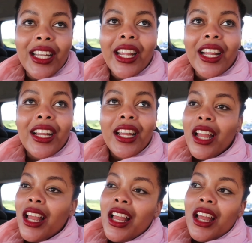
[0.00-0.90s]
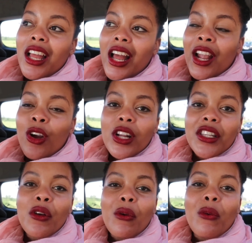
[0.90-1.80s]
Like I
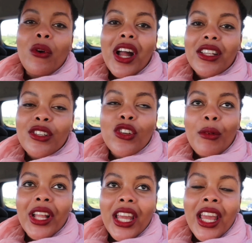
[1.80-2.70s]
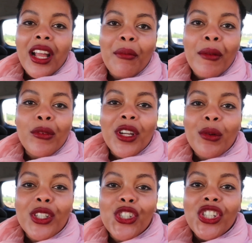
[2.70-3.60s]
got the worst stomach ache. My body
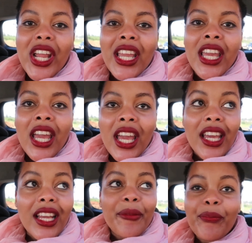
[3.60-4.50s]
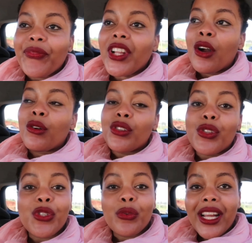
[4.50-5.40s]
was shaking. I was
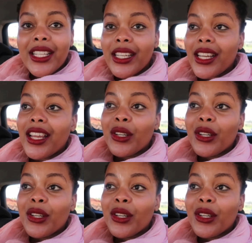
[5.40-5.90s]
sweating.